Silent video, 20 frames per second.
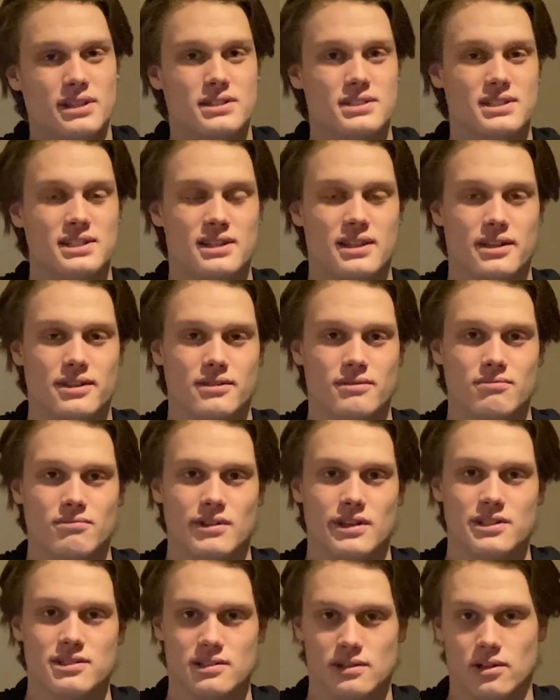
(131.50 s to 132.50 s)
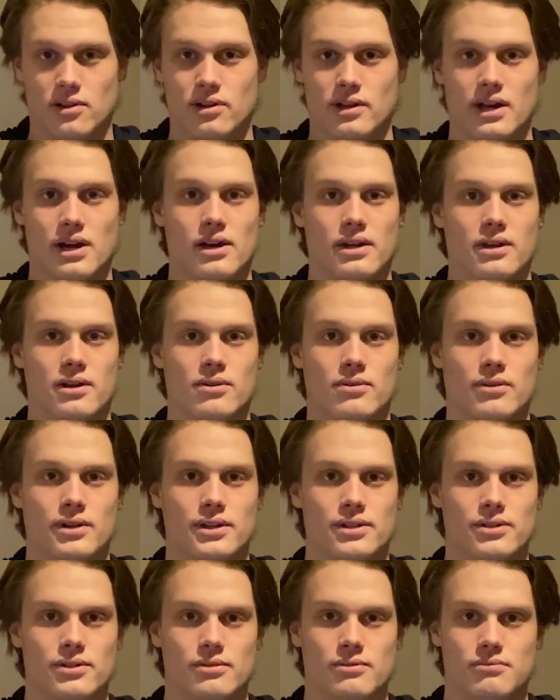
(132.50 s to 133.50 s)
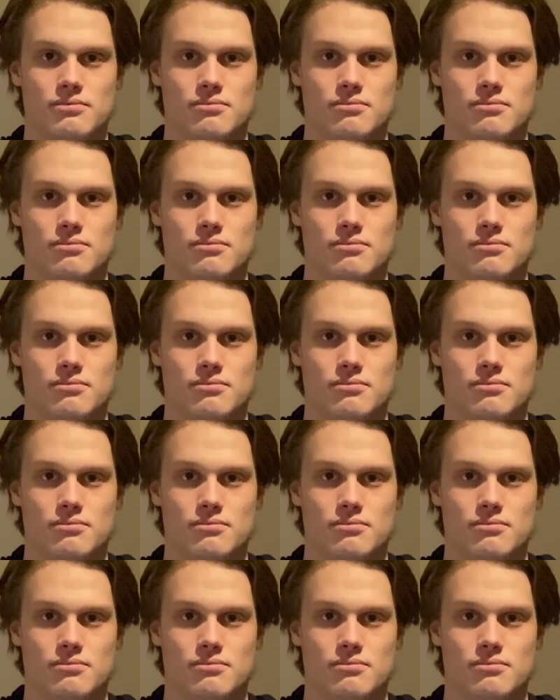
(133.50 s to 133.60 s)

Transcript: see that it's lock icon and you